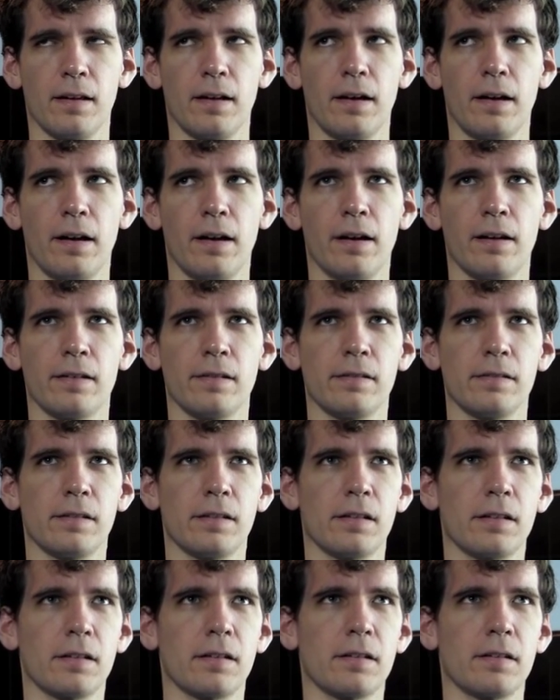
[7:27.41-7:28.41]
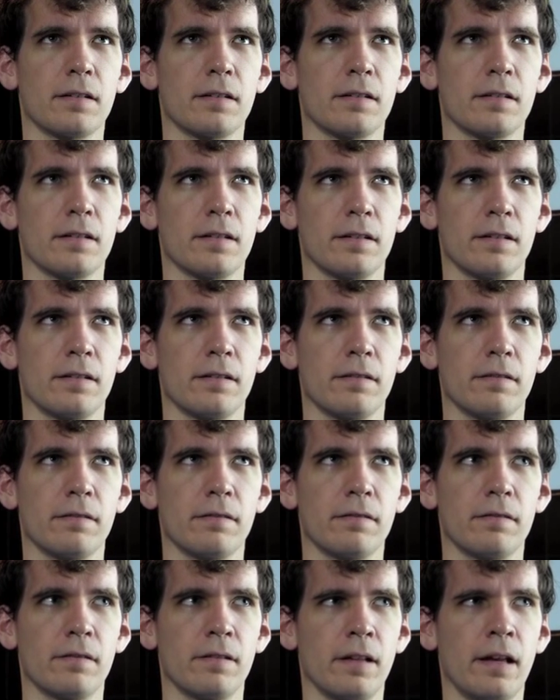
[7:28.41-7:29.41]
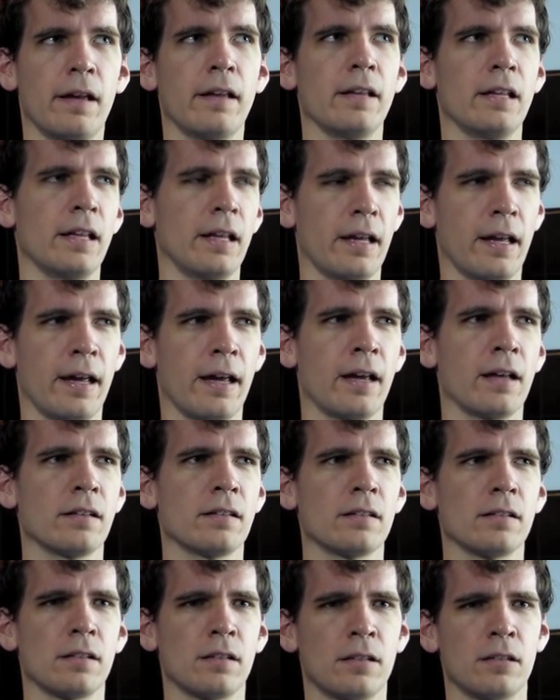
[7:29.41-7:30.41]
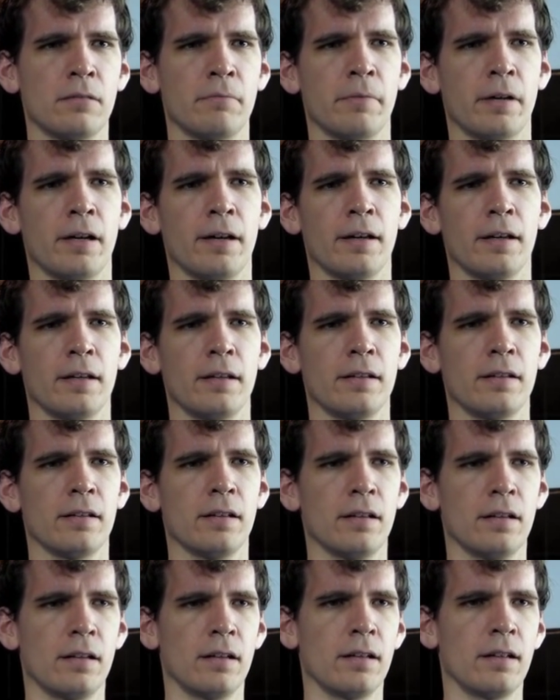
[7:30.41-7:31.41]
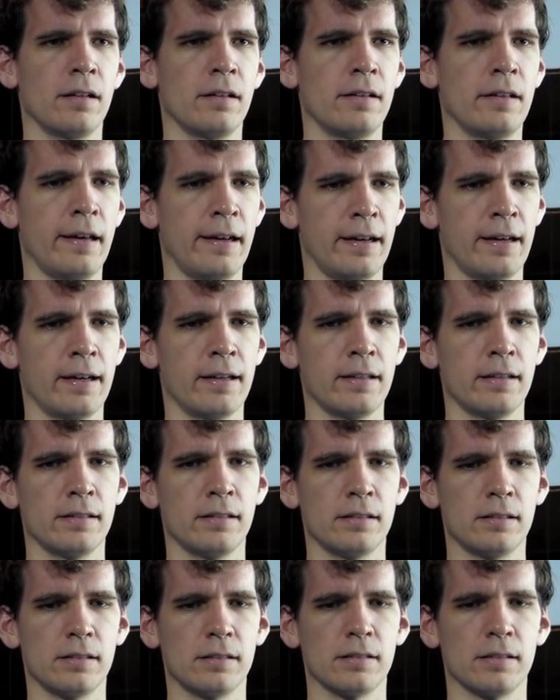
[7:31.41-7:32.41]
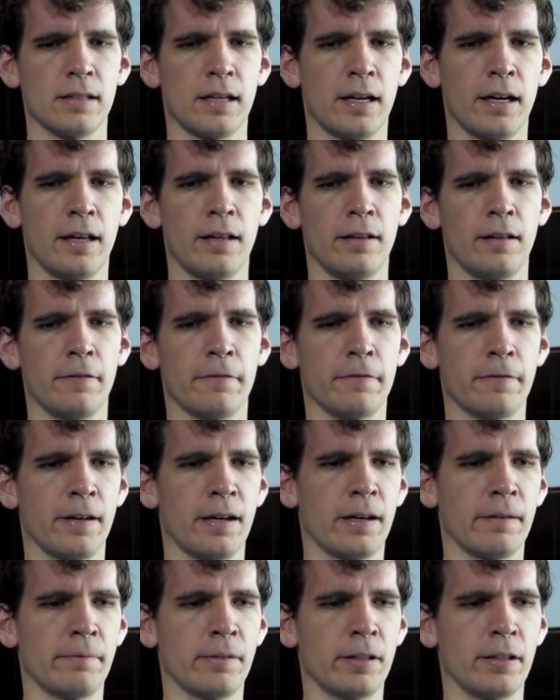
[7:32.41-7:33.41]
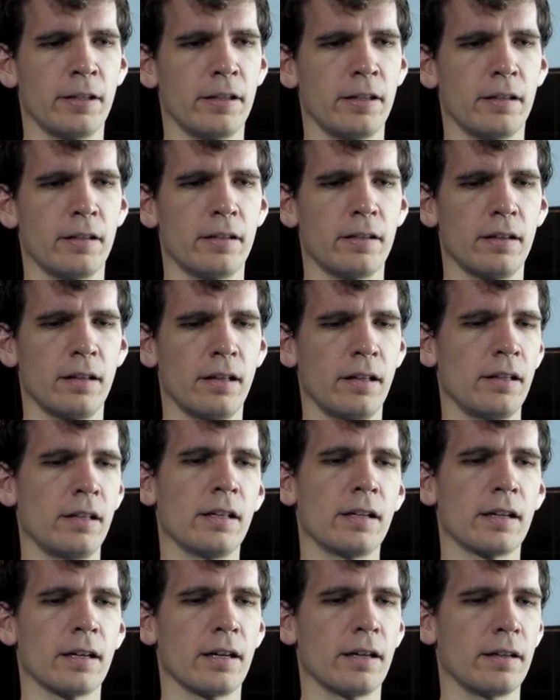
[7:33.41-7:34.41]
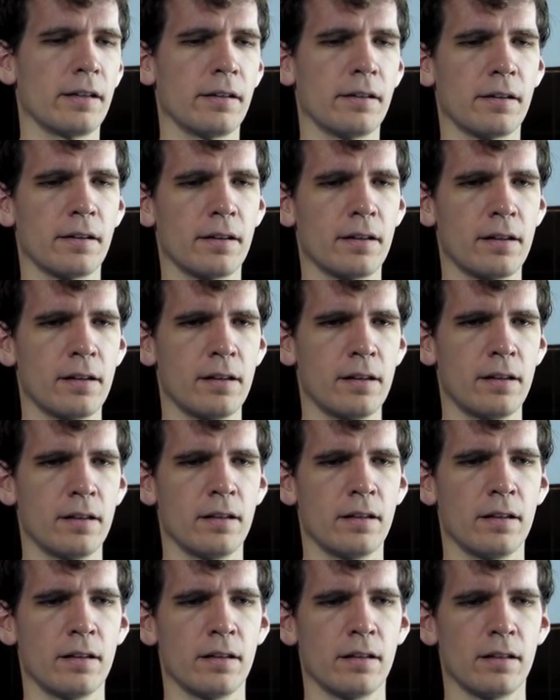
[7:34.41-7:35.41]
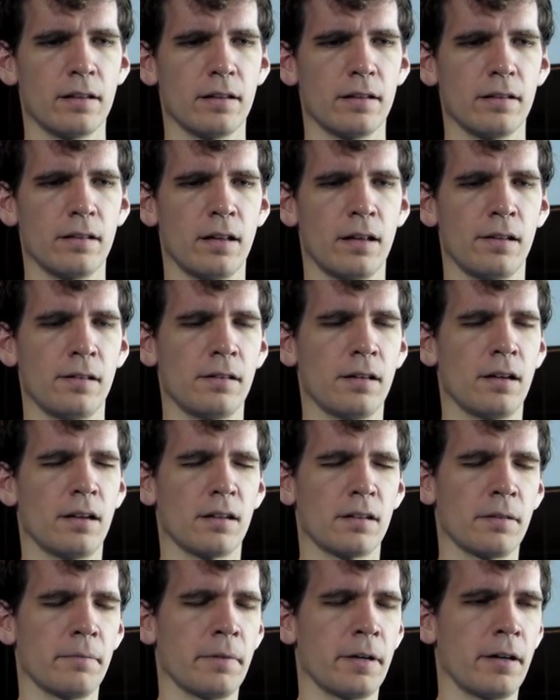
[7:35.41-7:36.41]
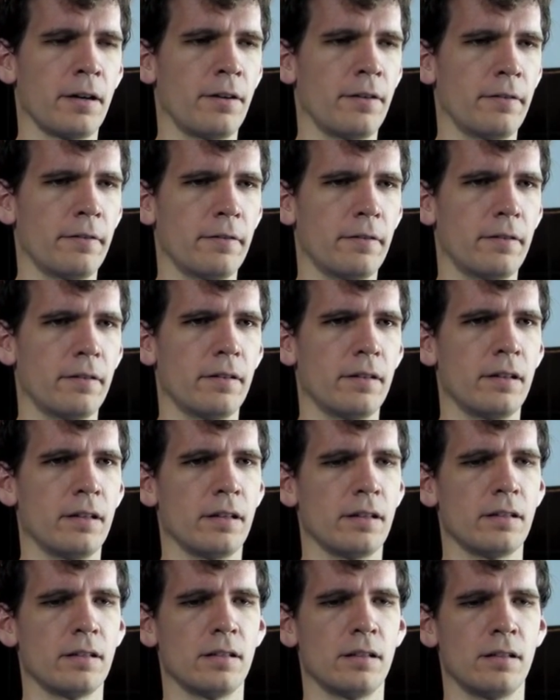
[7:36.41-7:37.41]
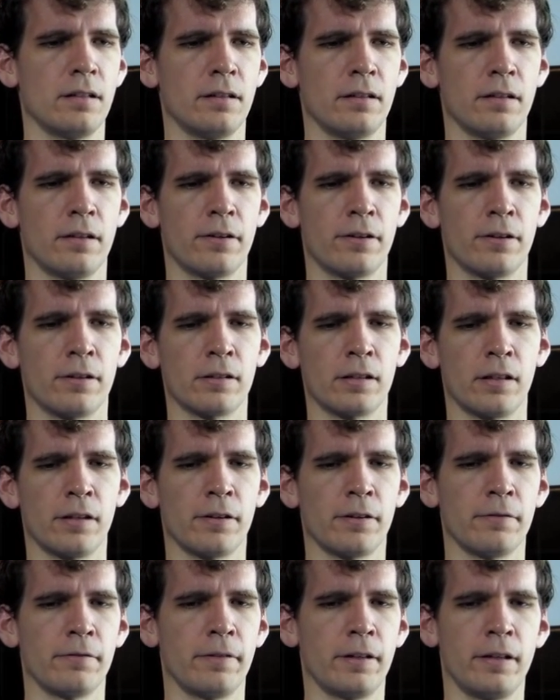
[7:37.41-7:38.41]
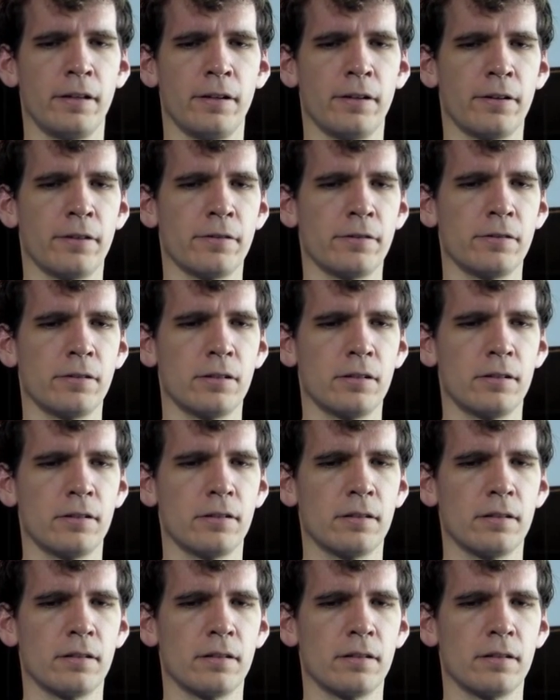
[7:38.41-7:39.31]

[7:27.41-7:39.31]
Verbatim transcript: uh, like the the aunts on my dad's side of the family, and I think I I talked about this in earlier videos.